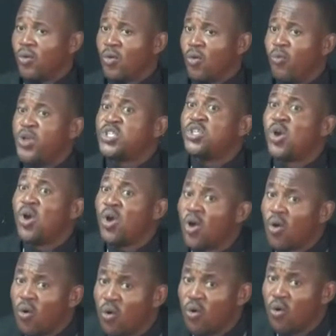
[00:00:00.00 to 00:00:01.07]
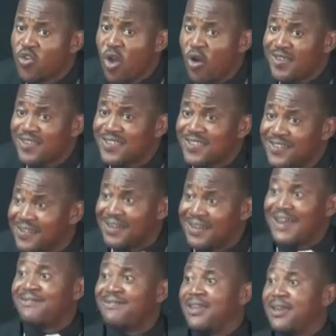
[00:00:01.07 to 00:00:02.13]
Which, whose oxen did I
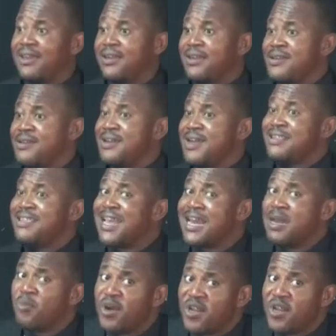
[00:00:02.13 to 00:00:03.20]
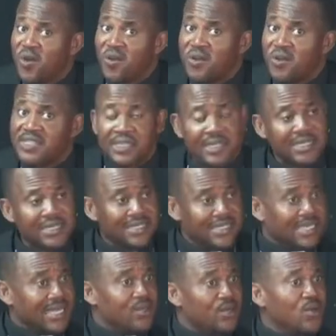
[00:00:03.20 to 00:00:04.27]
take? Did I take anybody's oxen? They
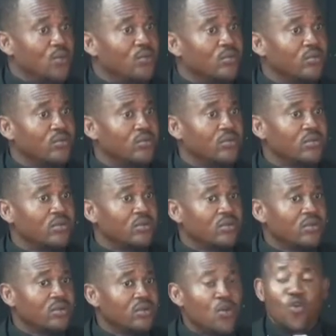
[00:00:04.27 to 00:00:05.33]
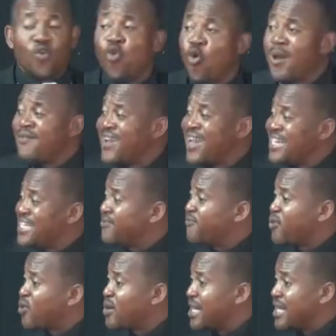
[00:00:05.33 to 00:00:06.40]
said no. Whom have I
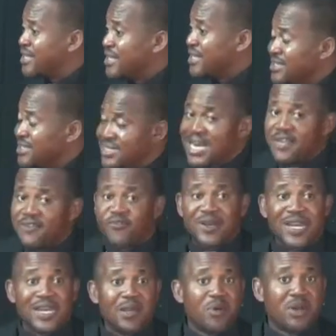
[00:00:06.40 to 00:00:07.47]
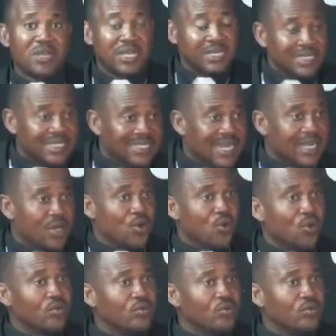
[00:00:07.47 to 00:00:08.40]
defrauded? Did I defraud anybody? They said no.